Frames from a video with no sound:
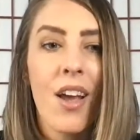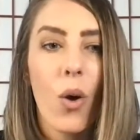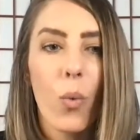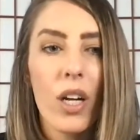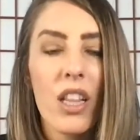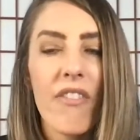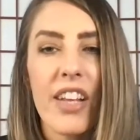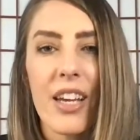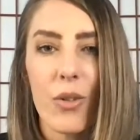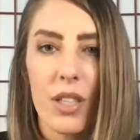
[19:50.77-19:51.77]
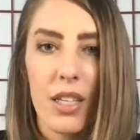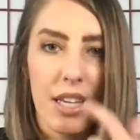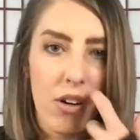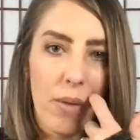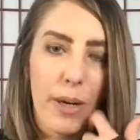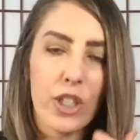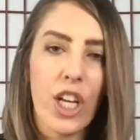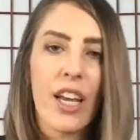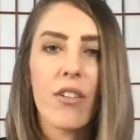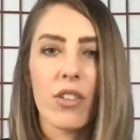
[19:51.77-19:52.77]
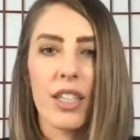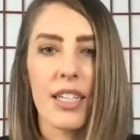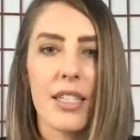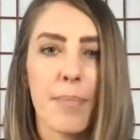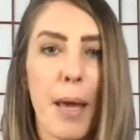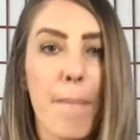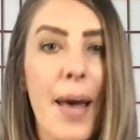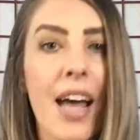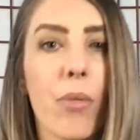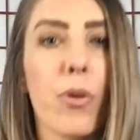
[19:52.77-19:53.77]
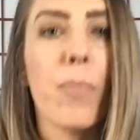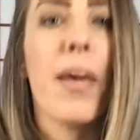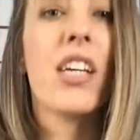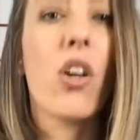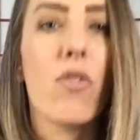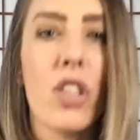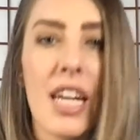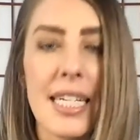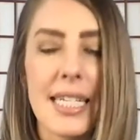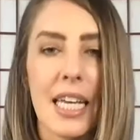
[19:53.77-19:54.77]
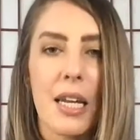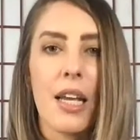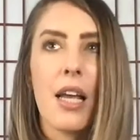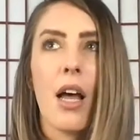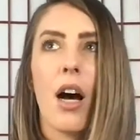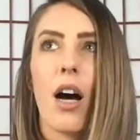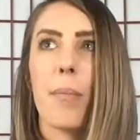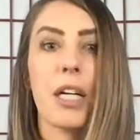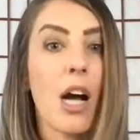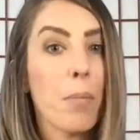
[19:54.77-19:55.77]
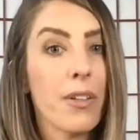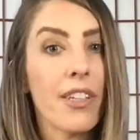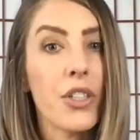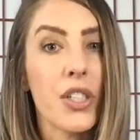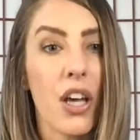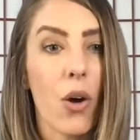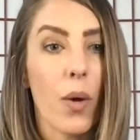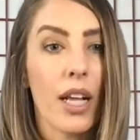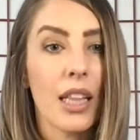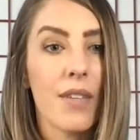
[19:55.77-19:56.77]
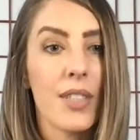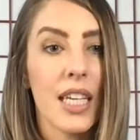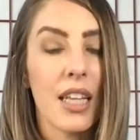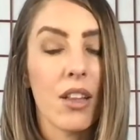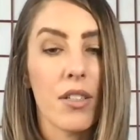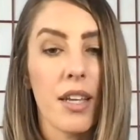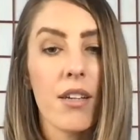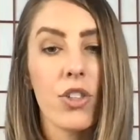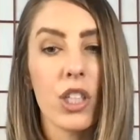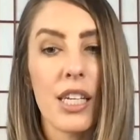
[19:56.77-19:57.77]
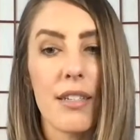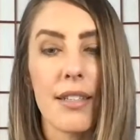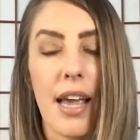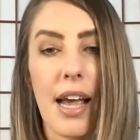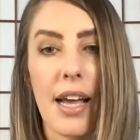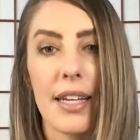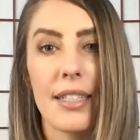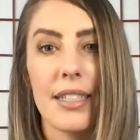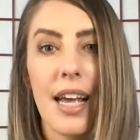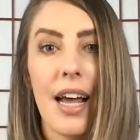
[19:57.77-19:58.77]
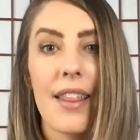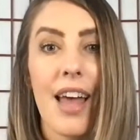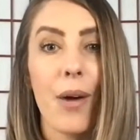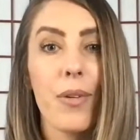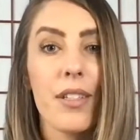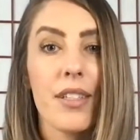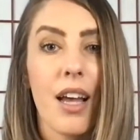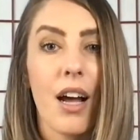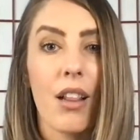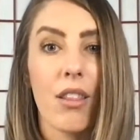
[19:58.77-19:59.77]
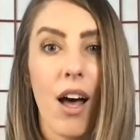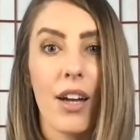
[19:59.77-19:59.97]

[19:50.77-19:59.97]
One of the videos that's here on my channel is my bathroom makeover that I did a couple years ago when I lived in Los Angeles. And that was a lot